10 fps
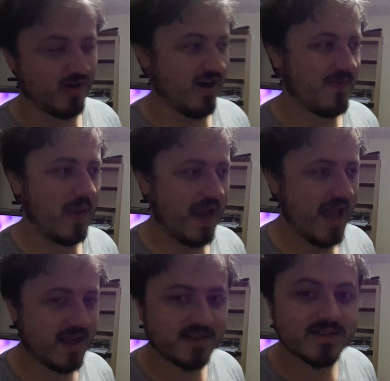guard the
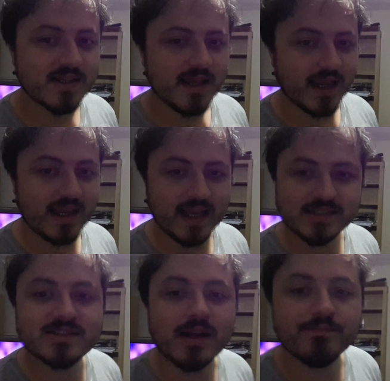lands in
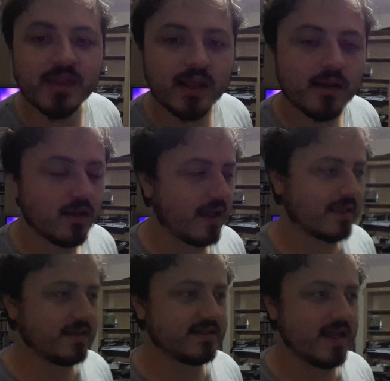case something
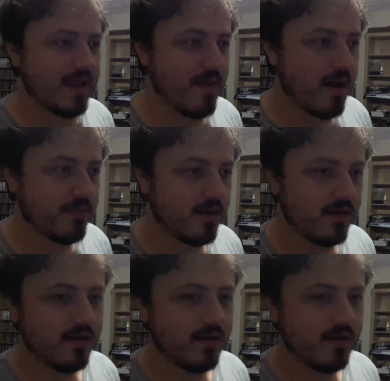like this came up.